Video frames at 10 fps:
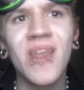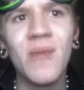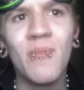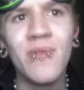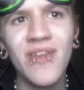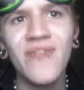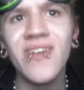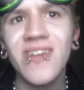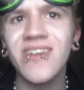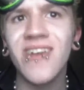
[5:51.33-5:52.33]
Believing
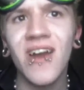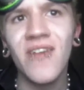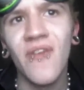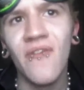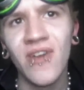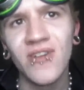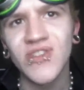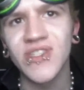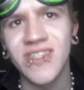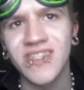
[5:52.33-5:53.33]
in a god
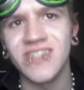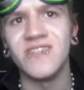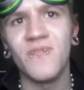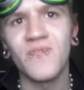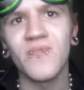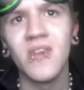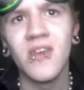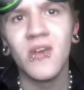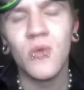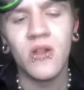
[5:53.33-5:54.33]
fulfills a need.
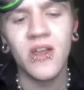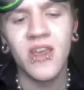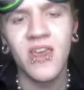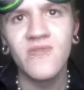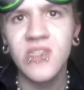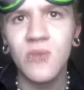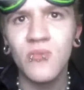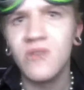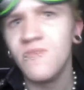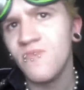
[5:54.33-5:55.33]
Well, it gives
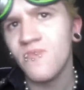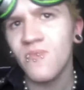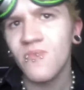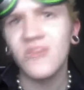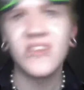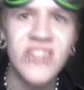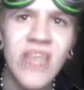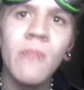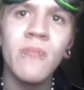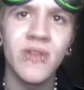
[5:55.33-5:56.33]
someone the
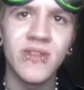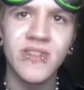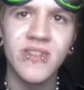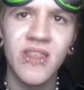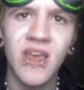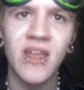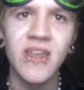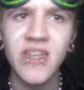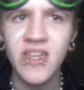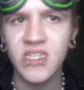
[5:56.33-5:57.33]
semblance that a
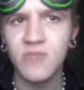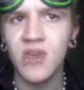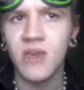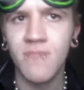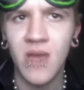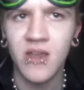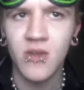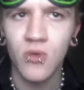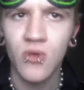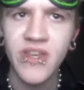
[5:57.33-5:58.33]
need is being met,
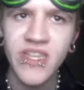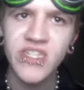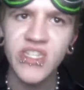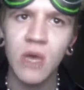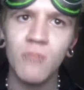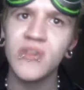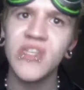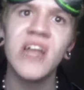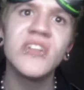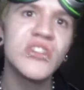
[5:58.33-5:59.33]
or a need shall
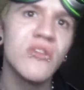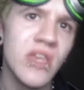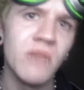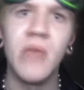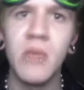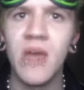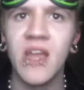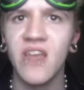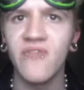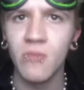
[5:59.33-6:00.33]
potentially be
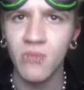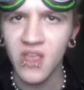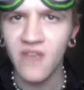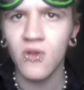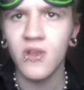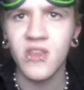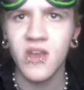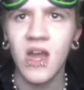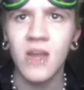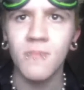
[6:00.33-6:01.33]
met if the believer in the
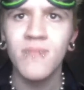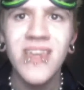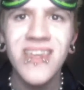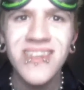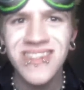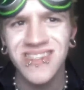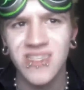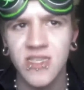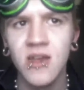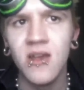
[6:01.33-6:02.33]
god
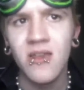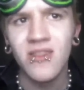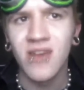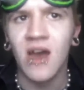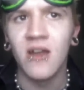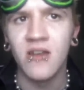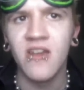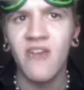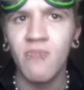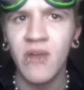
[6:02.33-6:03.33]
appeases the god
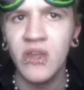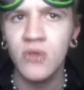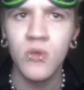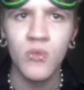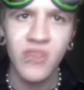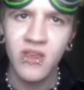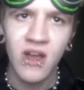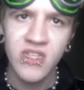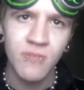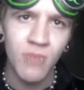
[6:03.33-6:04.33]
enough by doing what the
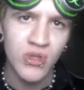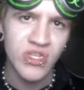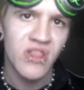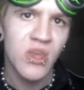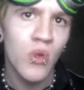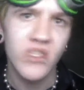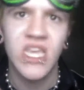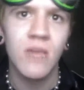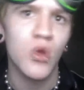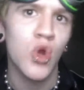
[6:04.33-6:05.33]
god supposedly wants
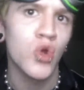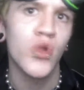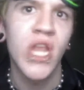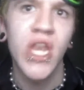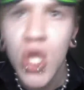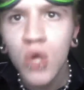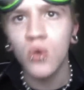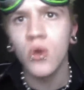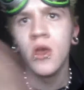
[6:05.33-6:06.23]
him or her to do.